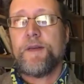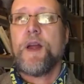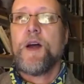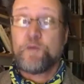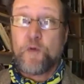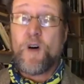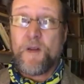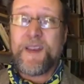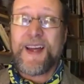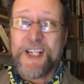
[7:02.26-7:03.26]
rather than
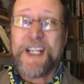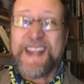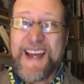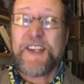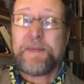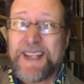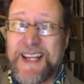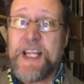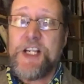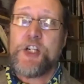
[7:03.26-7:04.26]
actually the
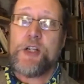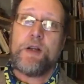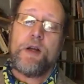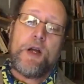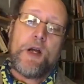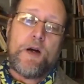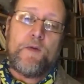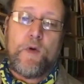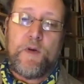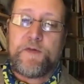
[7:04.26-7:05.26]
explanation of
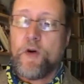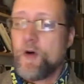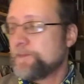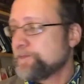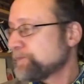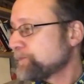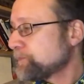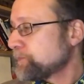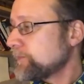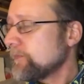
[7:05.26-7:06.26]
what's wrong.
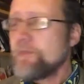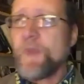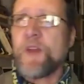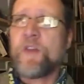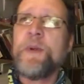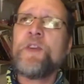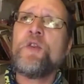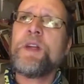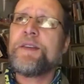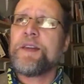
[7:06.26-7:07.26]
So we're
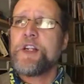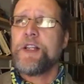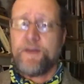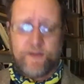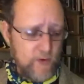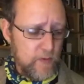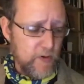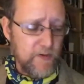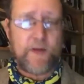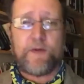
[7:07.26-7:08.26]
talking essentially to two
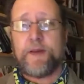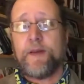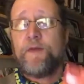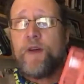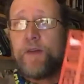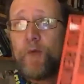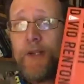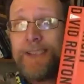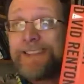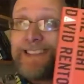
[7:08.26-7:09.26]
books I've written. The first one
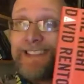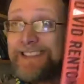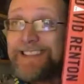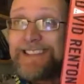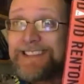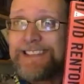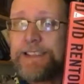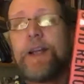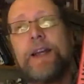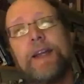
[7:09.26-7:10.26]

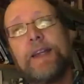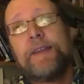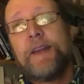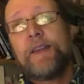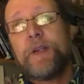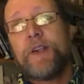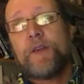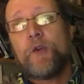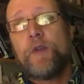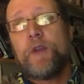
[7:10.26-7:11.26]
is this, which is
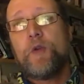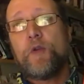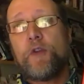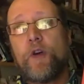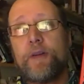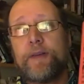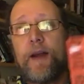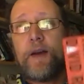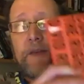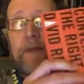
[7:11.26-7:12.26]
called The New
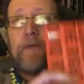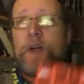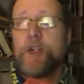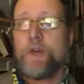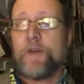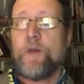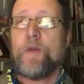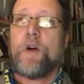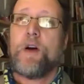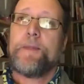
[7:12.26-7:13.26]
Authoritarians: Convergence on the Right,